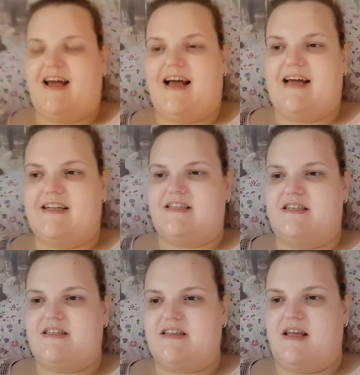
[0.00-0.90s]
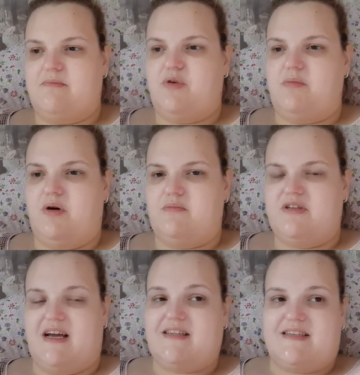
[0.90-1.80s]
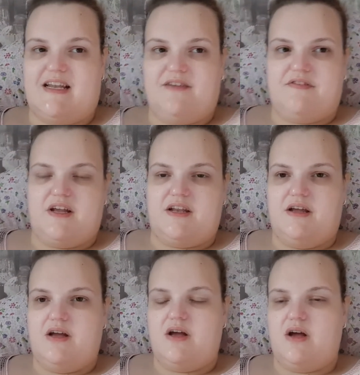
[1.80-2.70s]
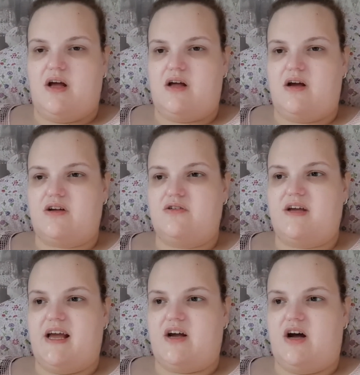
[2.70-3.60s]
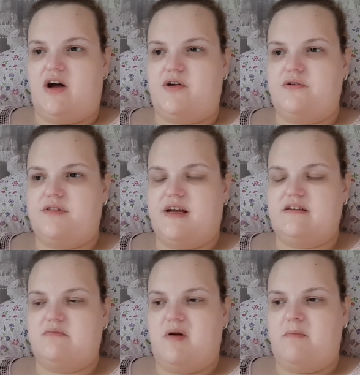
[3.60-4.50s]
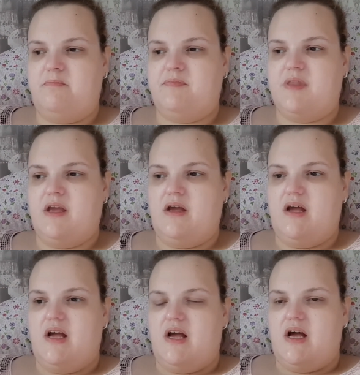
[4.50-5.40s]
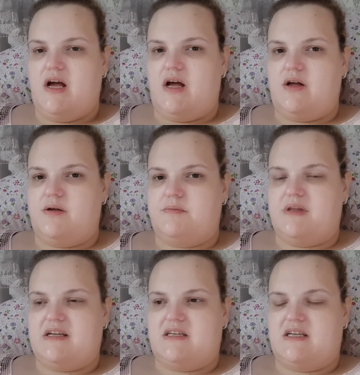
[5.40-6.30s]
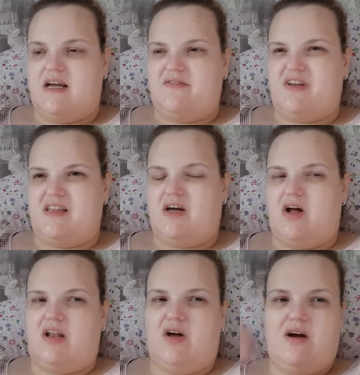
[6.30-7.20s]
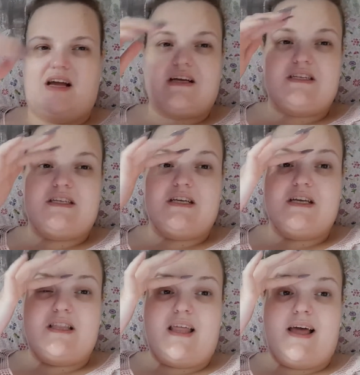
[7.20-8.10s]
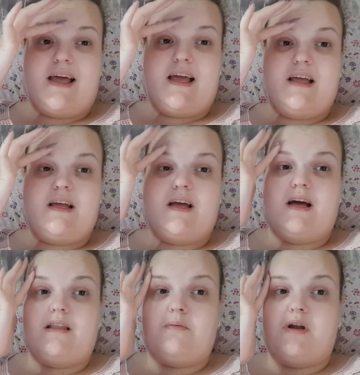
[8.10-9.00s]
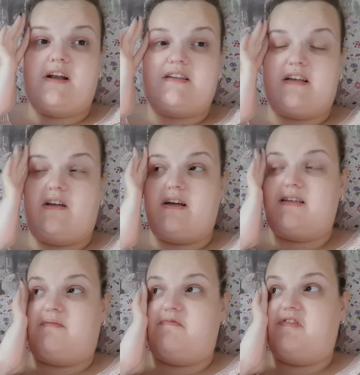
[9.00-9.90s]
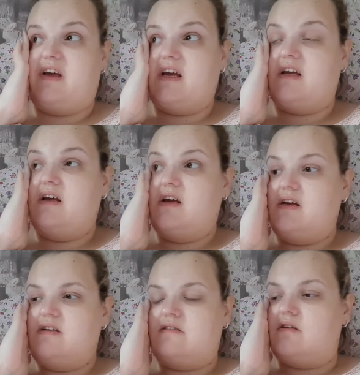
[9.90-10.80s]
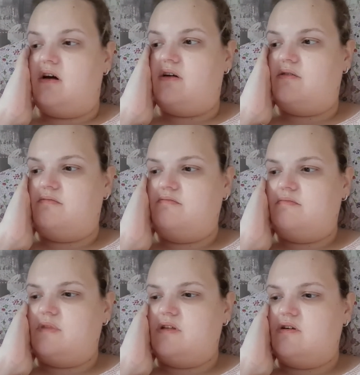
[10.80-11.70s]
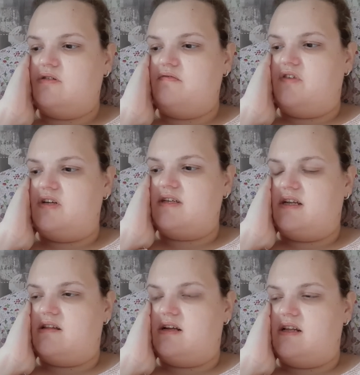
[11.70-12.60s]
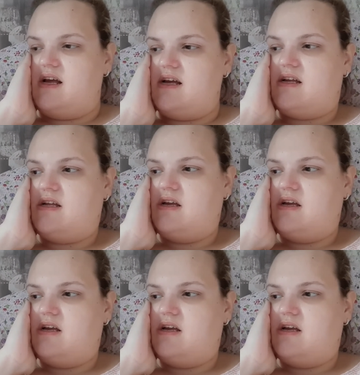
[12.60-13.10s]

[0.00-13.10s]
And then we popped to Asda Living. Couldn't get a coat, thanks mum. They didn't have any that I liked there, and the one I did like didn't fit, so couldn't find anything there.